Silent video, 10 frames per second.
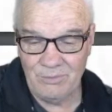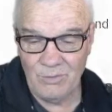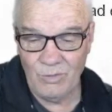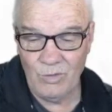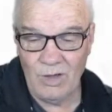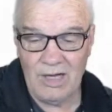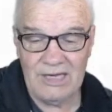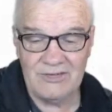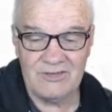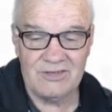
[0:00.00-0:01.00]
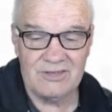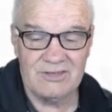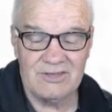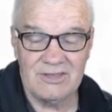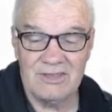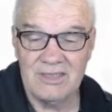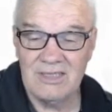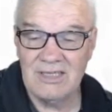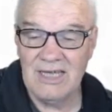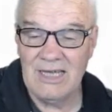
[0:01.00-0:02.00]
Right.
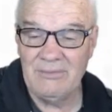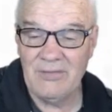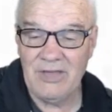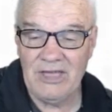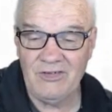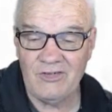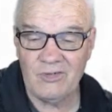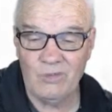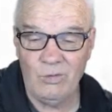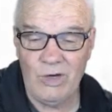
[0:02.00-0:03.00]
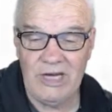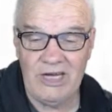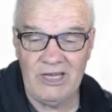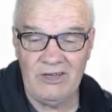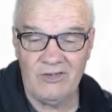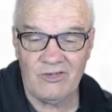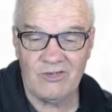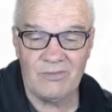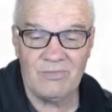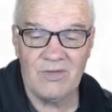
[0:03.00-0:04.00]
These
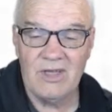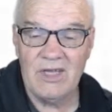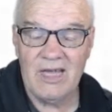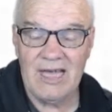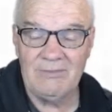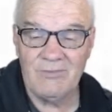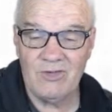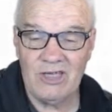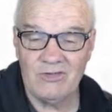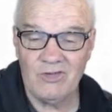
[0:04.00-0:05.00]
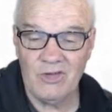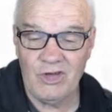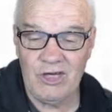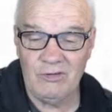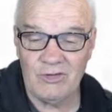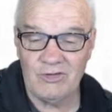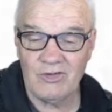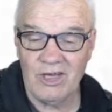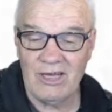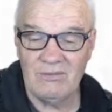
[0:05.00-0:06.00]
readings, to the
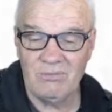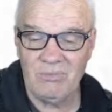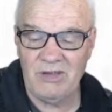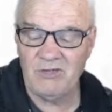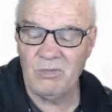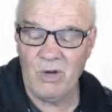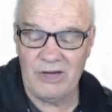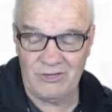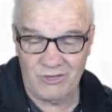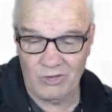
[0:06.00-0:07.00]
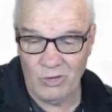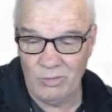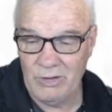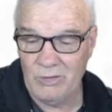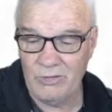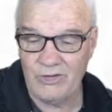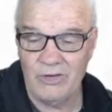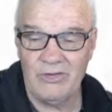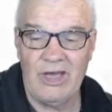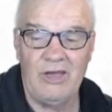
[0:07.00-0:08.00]
nearest plus or minus 2 mils
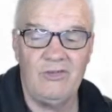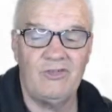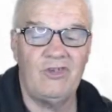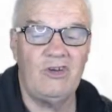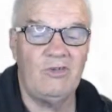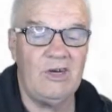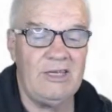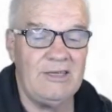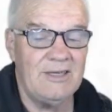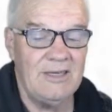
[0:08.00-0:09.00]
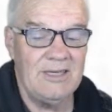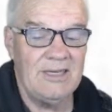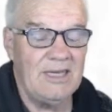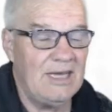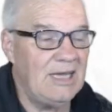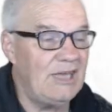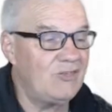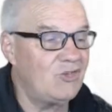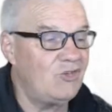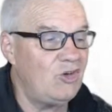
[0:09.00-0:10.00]
on those generally,
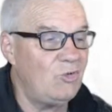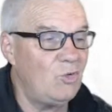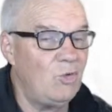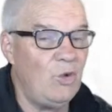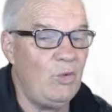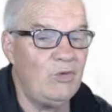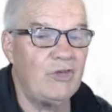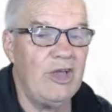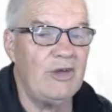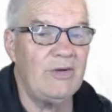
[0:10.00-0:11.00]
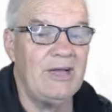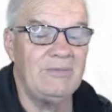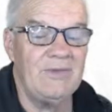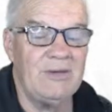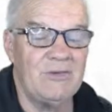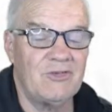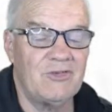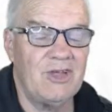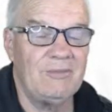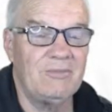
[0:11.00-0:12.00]
as a general rule. So that
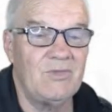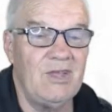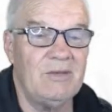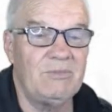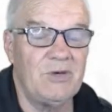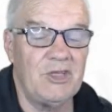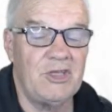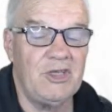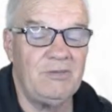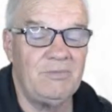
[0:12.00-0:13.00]
was pretty good.